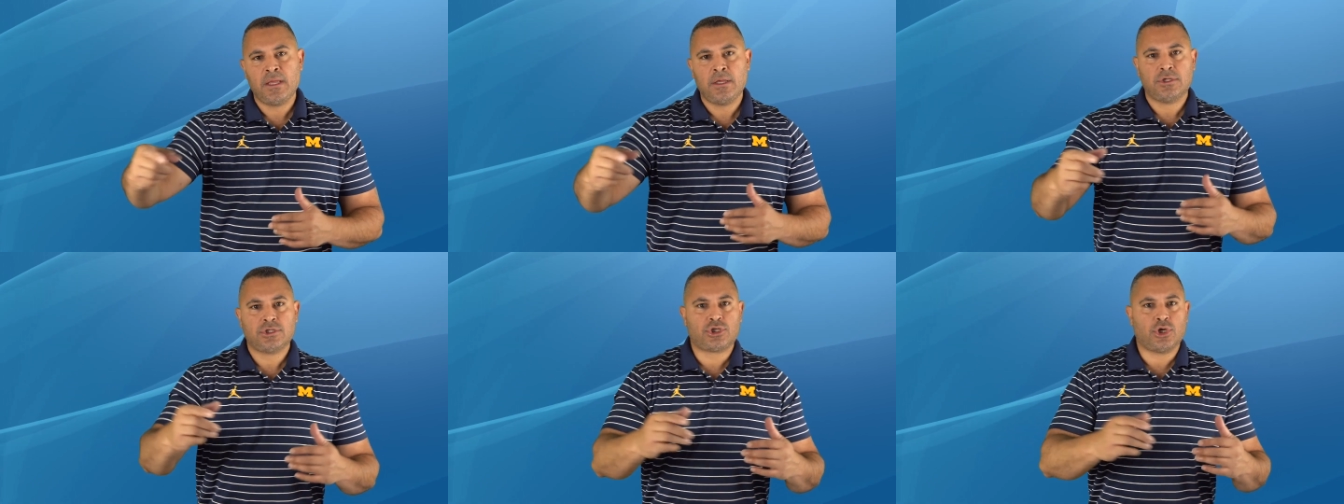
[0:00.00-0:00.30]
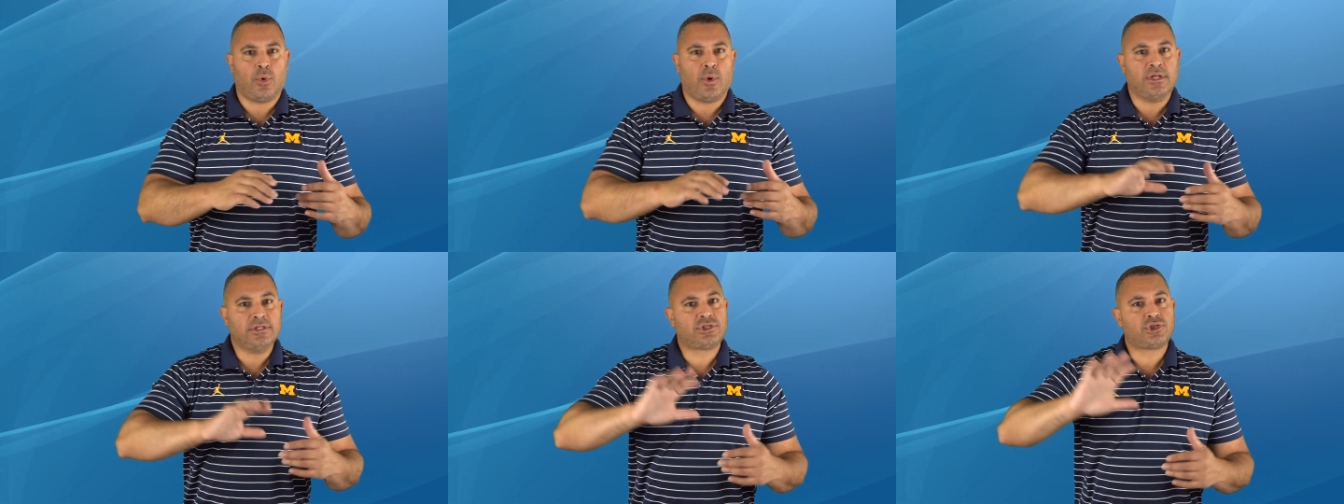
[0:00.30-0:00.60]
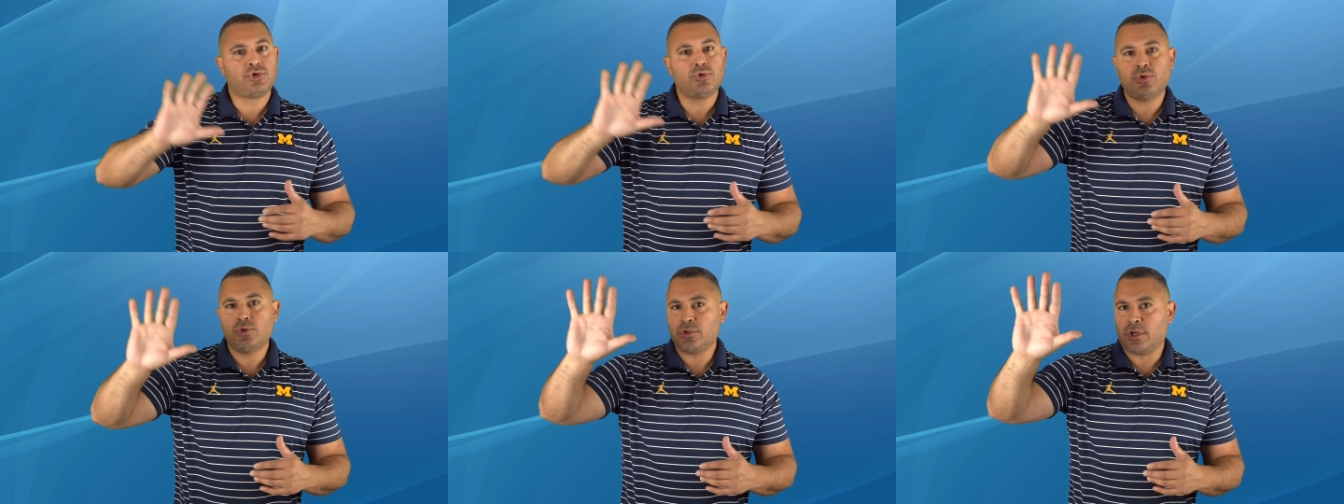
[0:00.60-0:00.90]
So
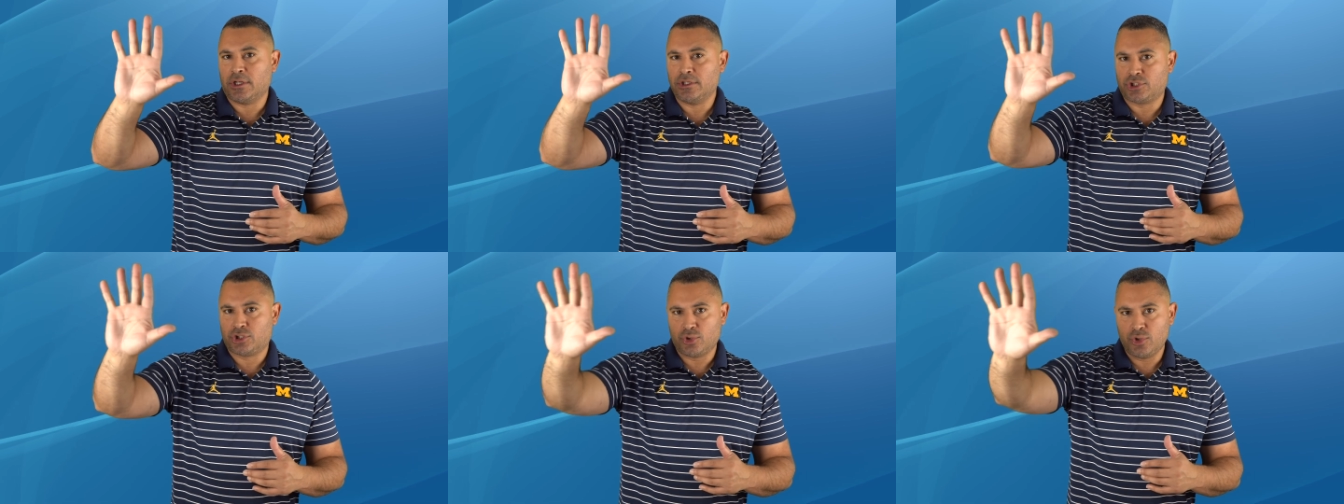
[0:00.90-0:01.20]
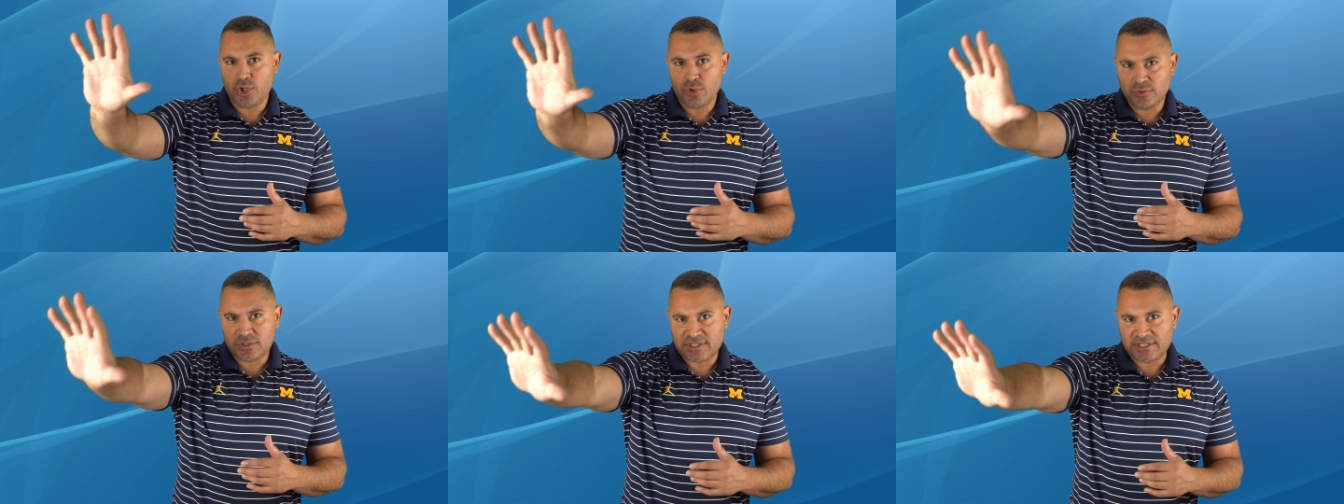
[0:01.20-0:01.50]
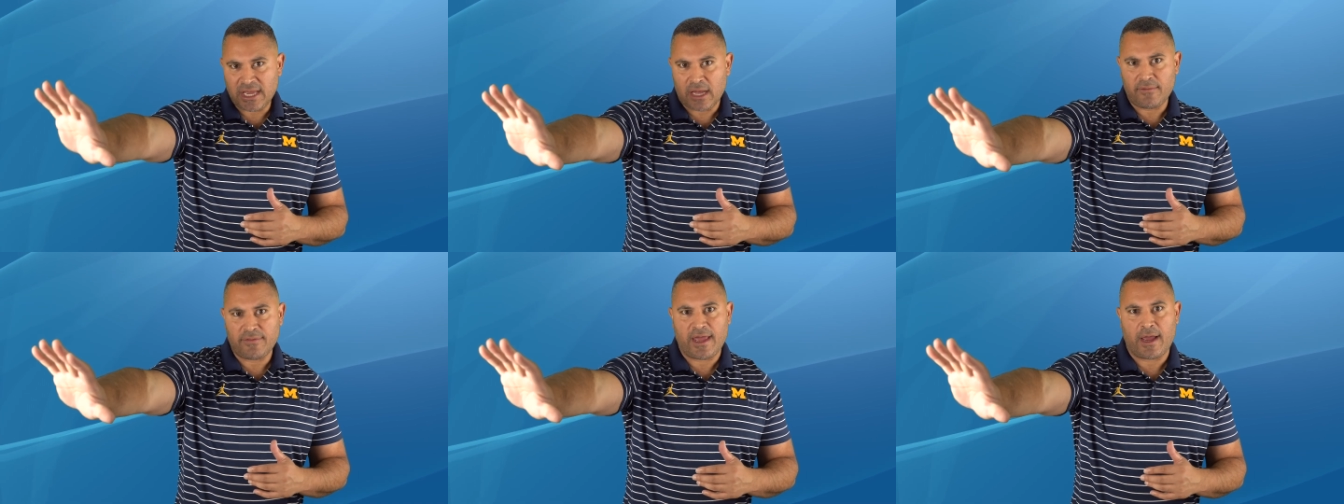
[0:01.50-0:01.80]
until you
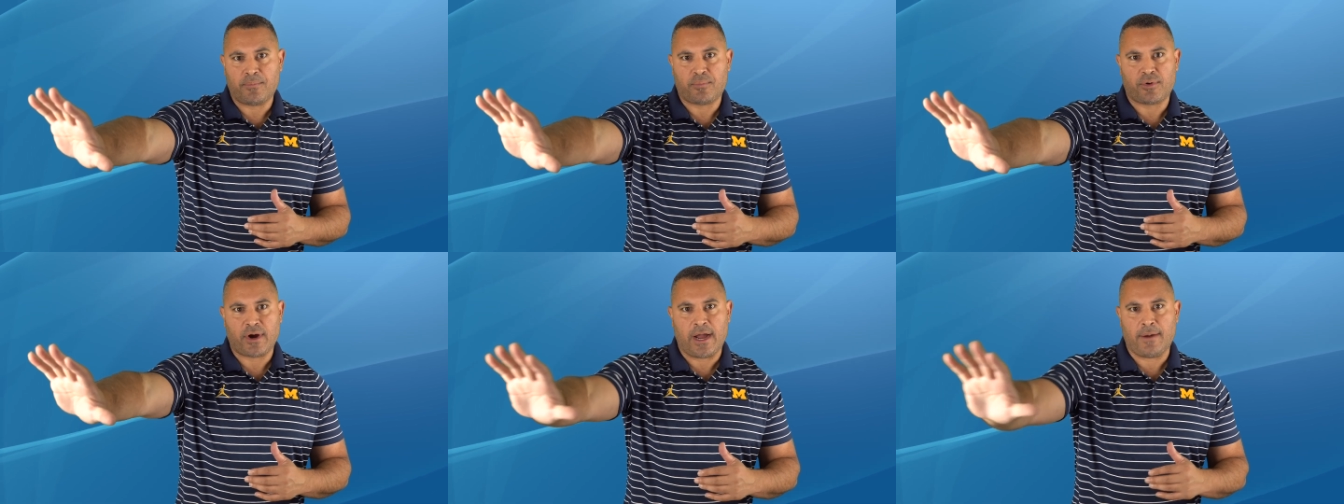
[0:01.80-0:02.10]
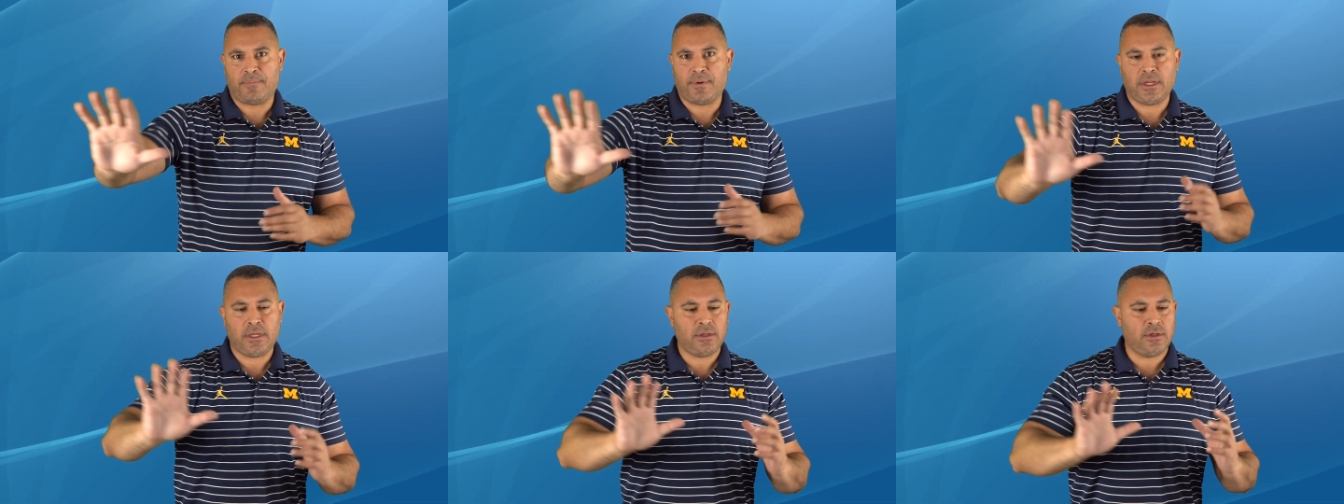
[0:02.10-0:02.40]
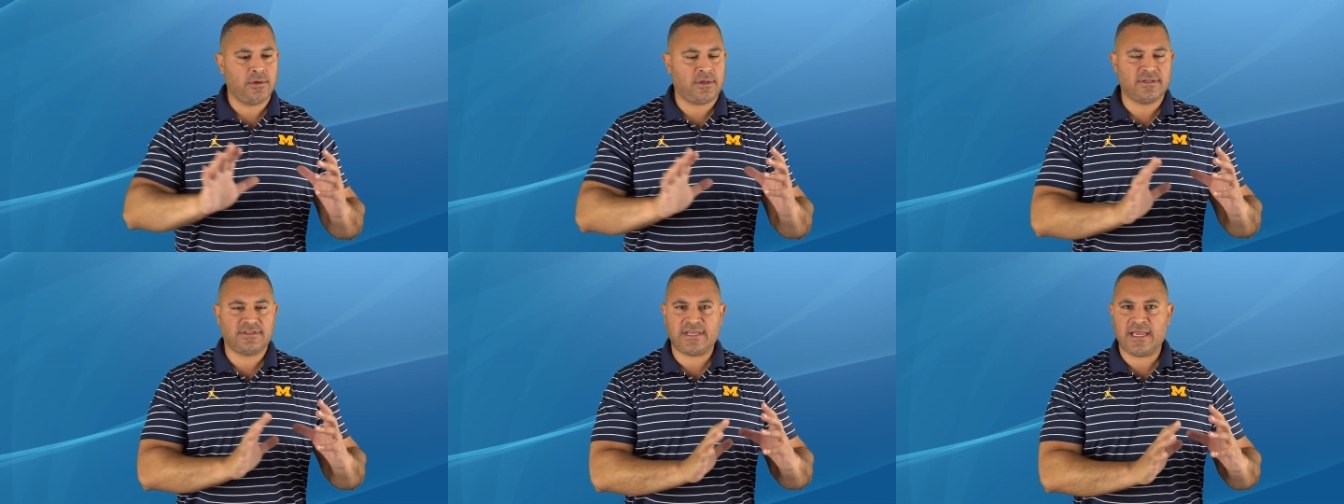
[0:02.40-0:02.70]
sell that property,
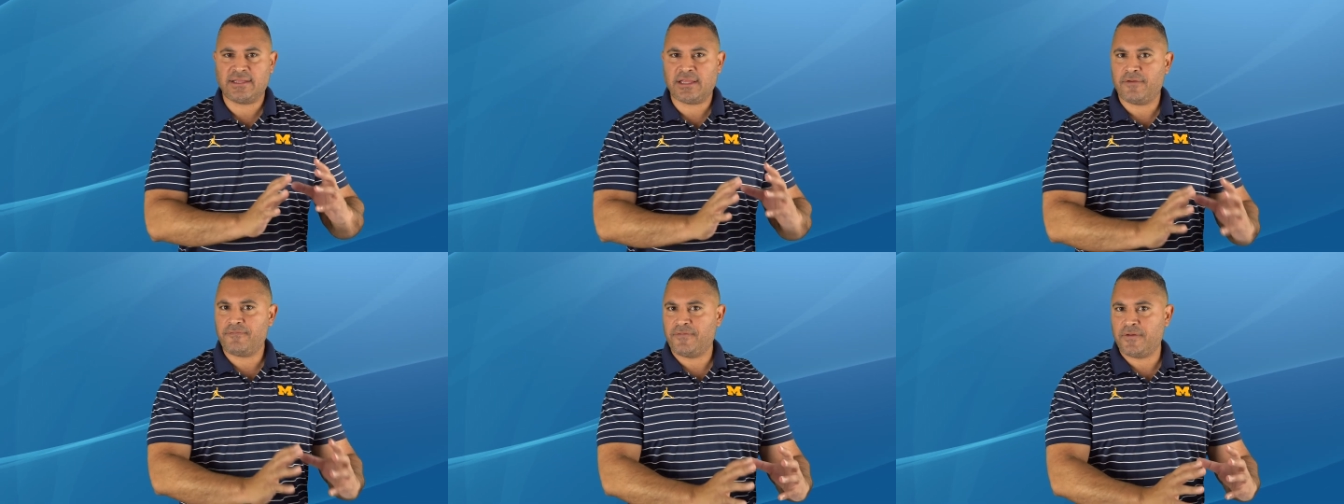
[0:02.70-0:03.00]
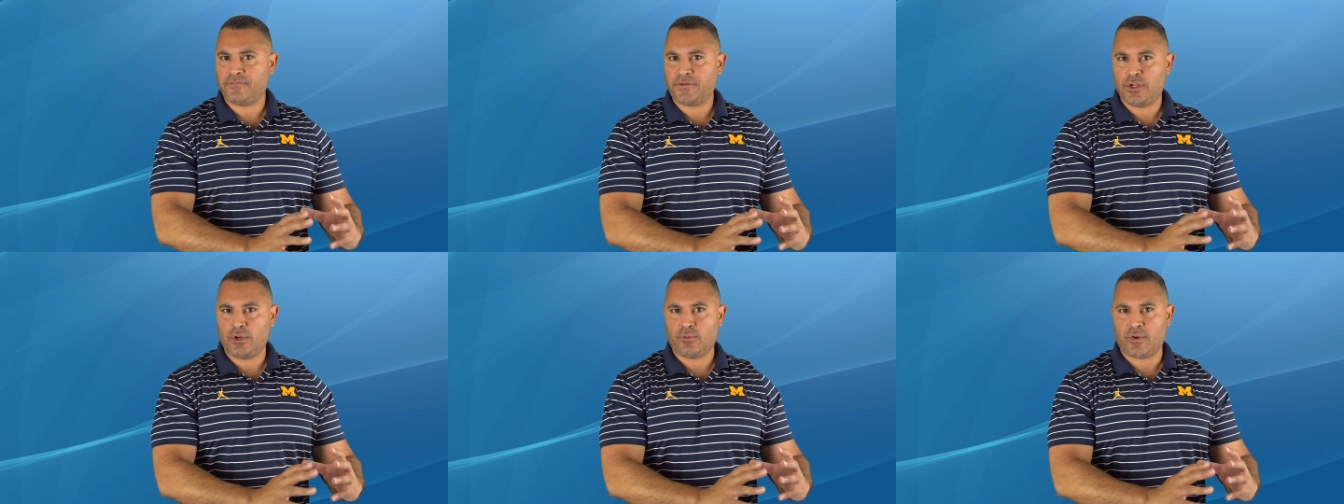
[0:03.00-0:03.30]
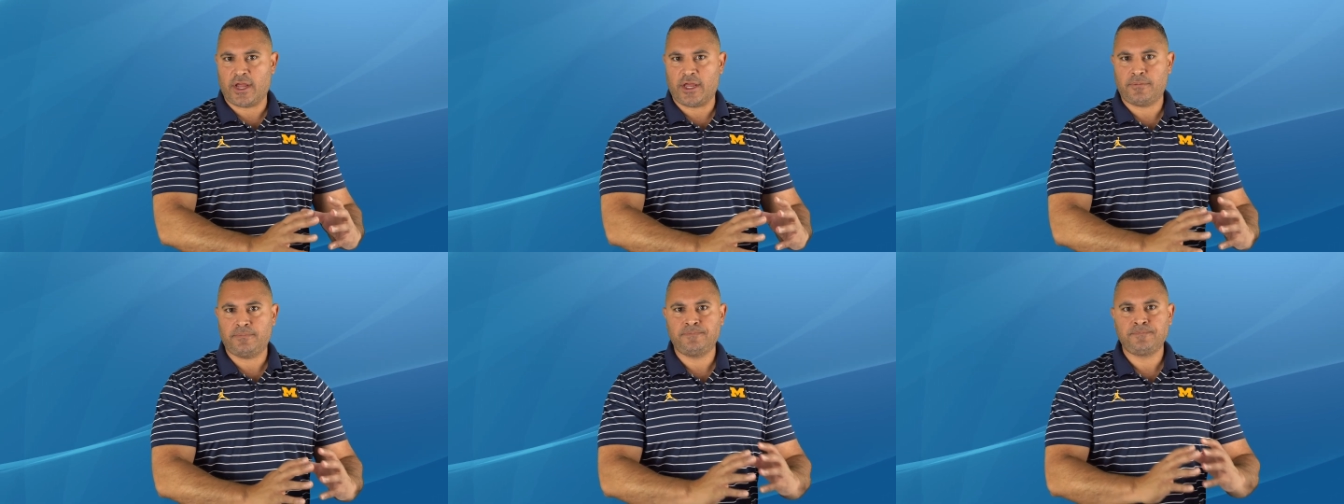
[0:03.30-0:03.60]
you can take that
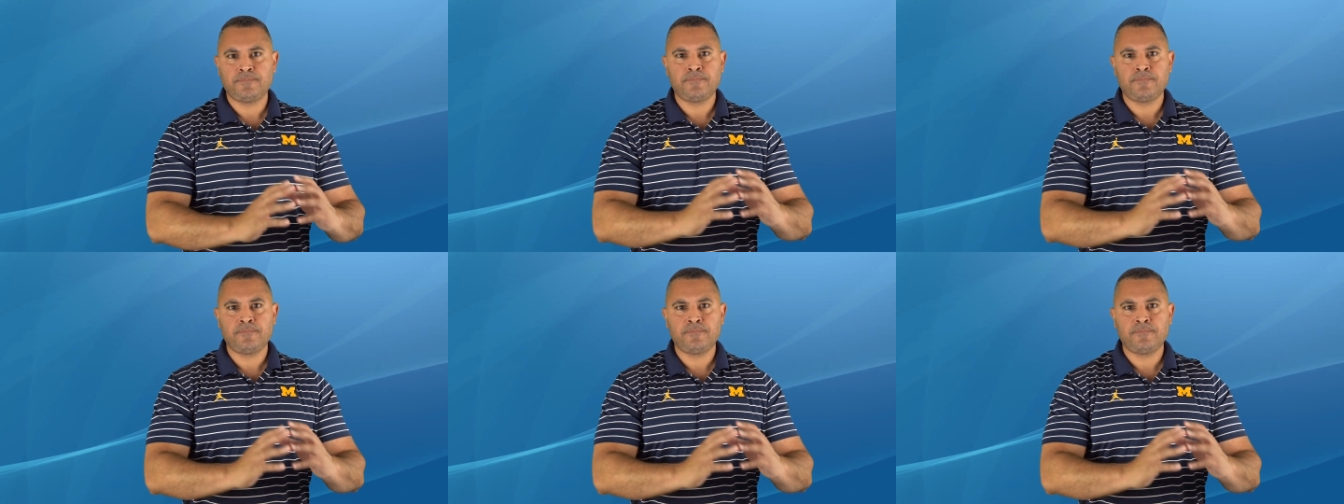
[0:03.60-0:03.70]
$50,000,